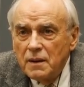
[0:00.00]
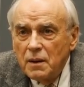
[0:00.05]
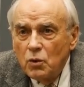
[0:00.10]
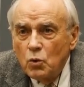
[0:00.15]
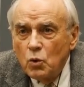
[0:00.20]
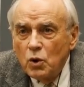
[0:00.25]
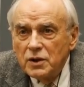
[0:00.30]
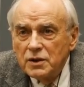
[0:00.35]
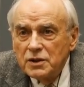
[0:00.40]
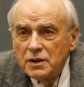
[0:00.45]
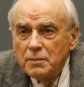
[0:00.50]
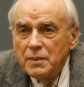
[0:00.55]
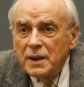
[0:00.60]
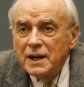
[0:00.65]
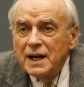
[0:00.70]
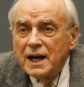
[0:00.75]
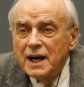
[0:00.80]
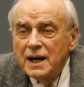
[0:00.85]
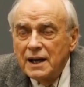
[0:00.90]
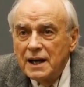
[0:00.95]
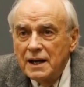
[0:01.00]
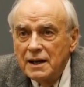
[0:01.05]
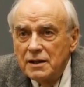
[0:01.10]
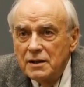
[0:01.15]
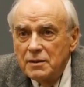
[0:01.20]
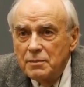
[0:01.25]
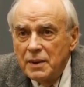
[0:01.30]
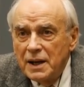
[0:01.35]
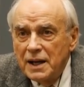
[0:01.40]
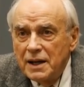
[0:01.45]
Quantum
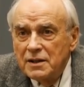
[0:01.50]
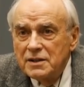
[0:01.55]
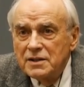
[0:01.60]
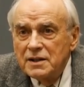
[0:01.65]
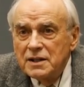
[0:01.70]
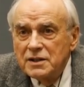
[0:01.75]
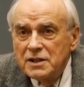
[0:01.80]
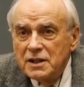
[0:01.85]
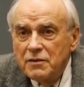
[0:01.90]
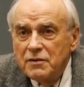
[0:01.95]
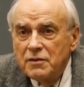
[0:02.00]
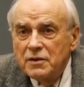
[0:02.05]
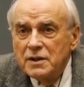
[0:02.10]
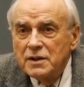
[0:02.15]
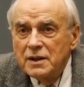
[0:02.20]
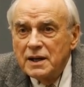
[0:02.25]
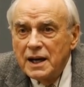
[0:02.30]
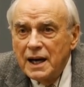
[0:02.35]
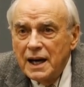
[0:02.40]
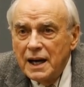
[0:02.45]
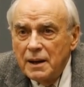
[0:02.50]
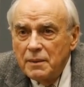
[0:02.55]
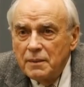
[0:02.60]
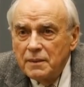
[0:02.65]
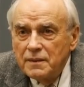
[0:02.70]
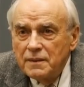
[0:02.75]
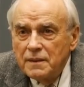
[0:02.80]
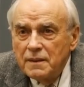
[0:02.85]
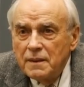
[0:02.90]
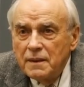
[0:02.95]
mechanics makes a different claim.
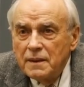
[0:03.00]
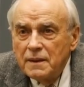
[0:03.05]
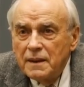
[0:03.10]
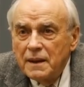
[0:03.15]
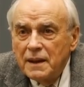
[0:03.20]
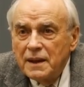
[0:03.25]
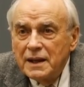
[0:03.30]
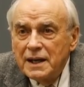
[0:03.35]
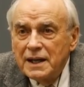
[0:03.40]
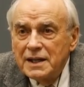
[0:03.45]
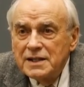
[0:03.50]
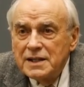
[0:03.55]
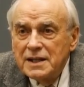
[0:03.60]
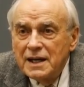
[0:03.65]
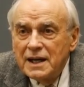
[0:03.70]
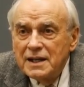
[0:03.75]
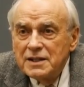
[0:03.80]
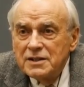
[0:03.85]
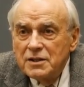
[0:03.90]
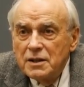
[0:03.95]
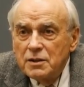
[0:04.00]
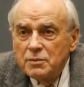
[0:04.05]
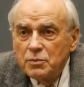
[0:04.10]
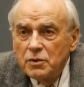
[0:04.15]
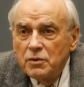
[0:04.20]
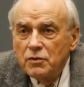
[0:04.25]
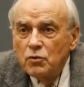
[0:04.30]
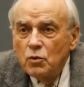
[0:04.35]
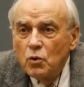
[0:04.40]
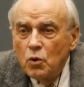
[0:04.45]
It says that
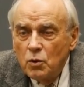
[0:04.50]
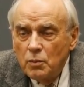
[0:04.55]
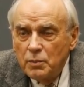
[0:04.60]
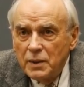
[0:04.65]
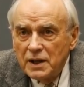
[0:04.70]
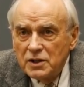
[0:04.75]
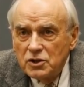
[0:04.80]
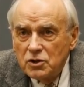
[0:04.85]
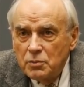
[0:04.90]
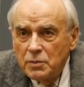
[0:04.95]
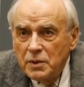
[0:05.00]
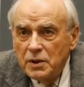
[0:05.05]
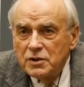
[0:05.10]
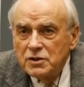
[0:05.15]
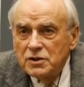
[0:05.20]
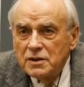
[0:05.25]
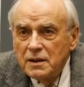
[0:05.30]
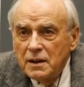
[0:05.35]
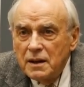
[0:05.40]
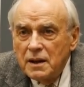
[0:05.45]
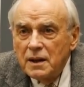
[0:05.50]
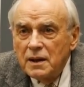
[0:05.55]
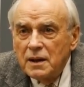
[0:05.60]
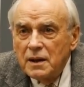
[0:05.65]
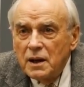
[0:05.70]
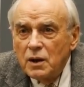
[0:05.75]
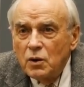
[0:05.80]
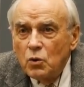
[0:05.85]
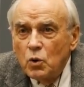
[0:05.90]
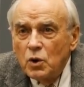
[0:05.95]
before measurement,
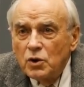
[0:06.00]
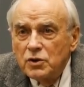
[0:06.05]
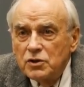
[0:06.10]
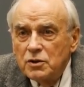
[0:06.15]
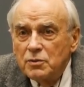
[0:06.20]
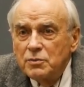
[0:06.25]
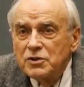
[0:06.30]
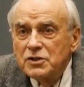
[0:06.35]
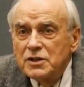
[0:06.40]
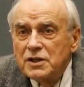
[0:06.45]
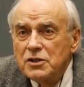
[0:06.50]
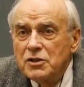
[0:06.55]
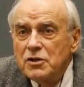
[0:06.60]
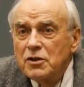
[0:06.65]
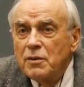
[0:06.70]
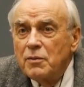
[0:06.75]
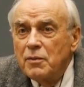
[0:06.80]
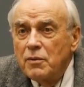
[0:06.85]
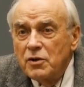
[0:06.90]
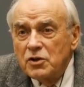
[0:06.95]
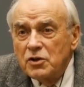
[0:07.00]
a quantum system